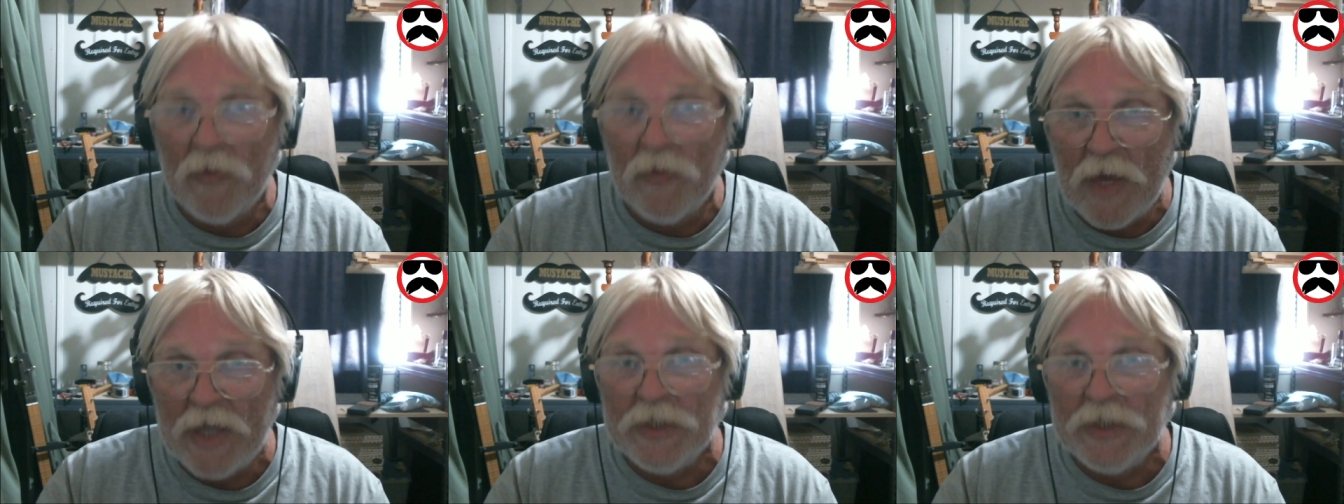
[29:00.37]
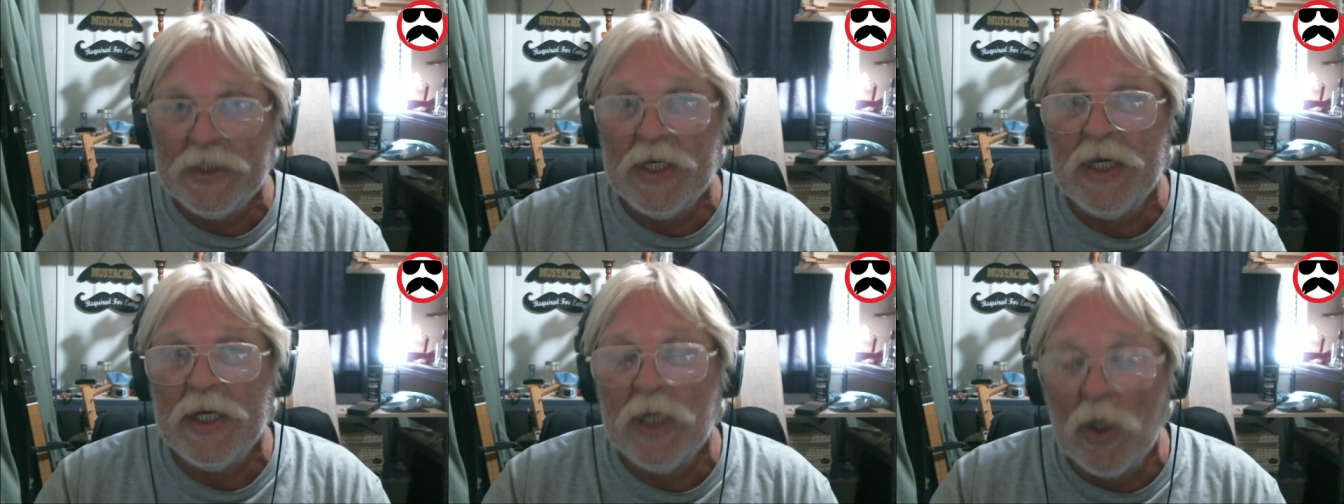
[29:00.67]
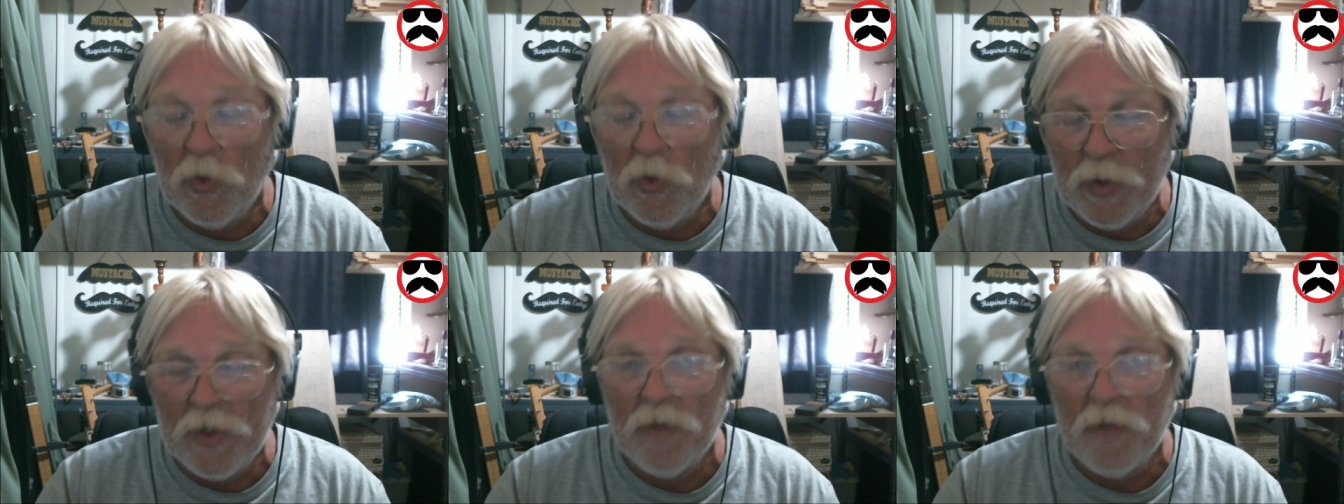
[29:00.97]
that
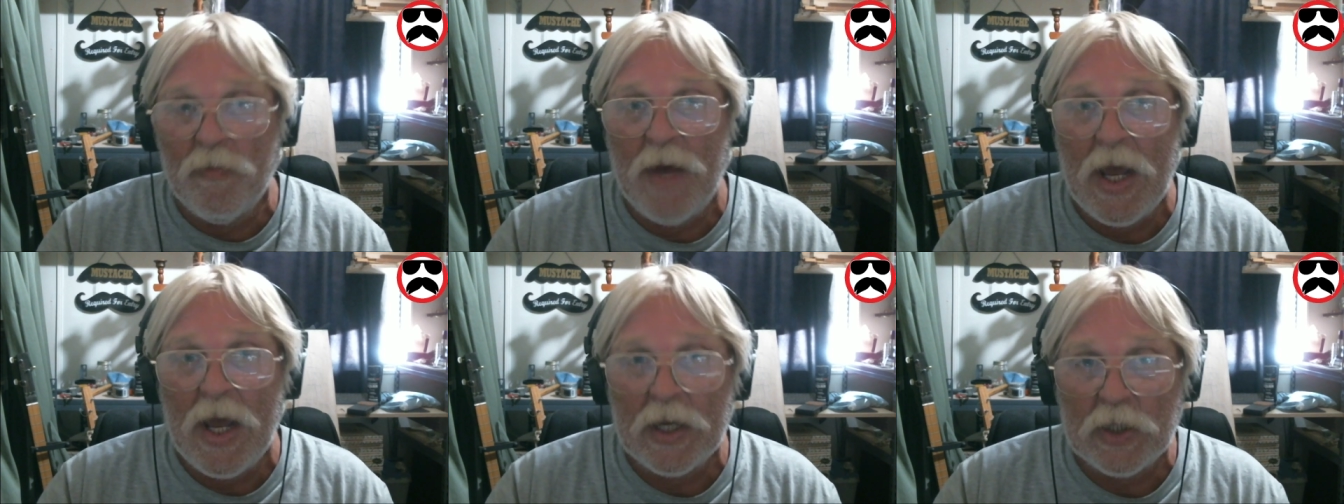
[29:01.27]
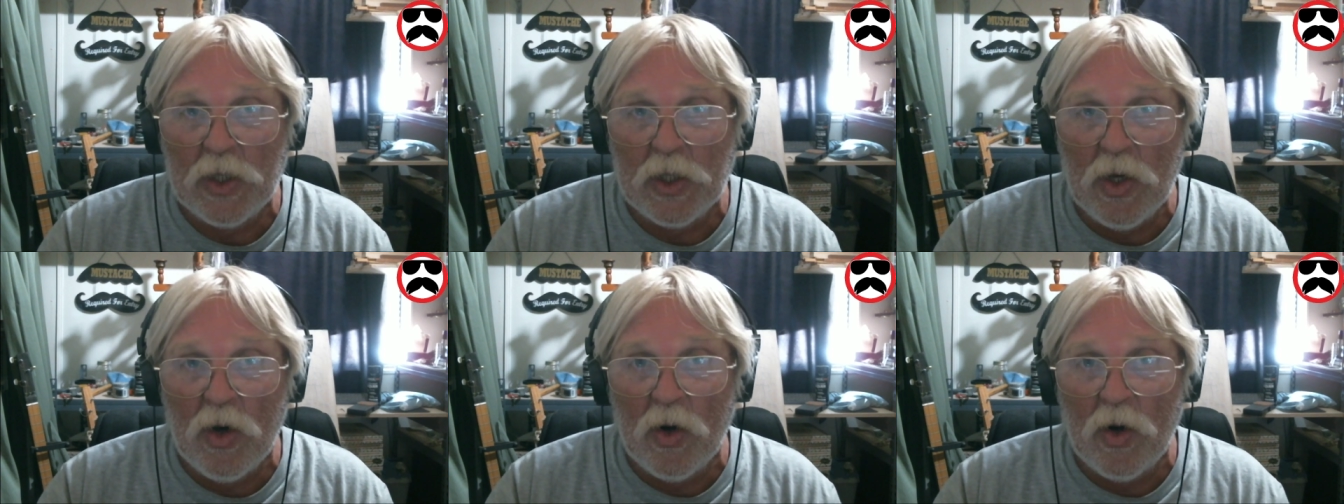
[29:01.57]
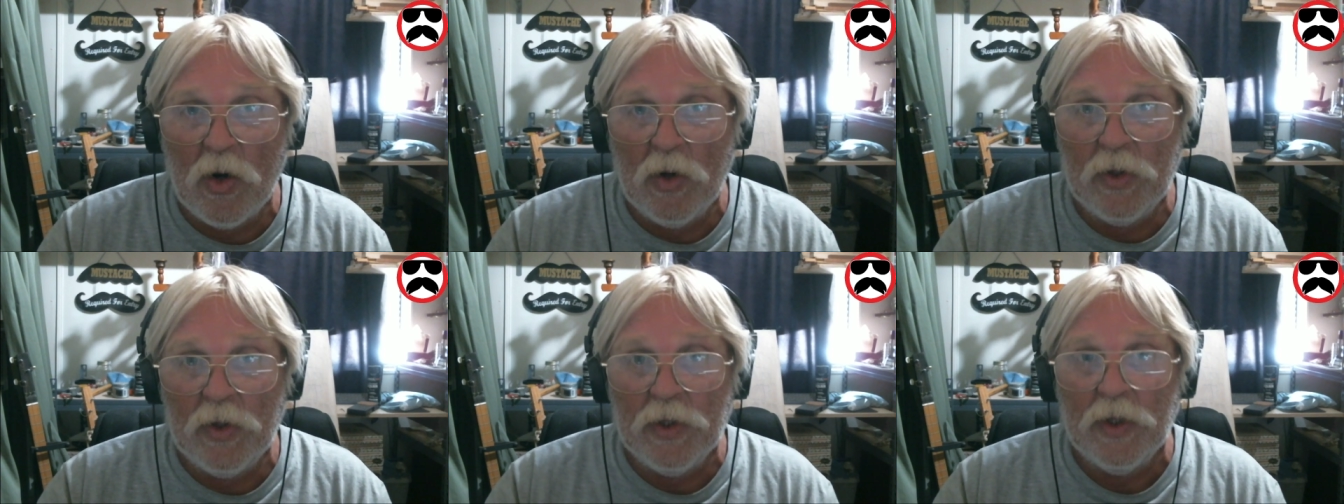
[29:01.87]
Dingo in the
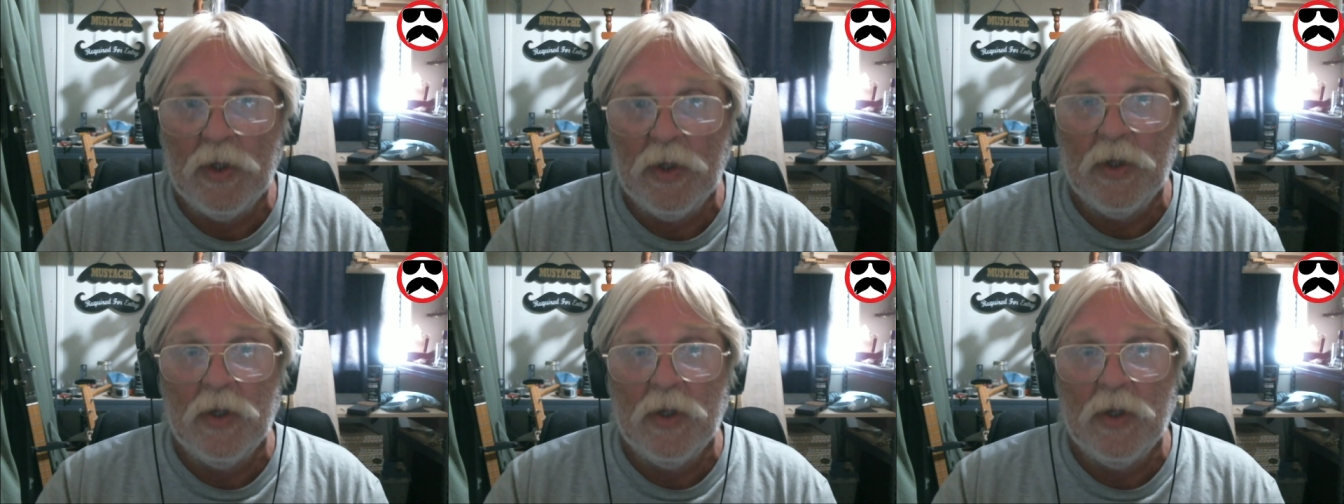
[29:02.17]
backyard,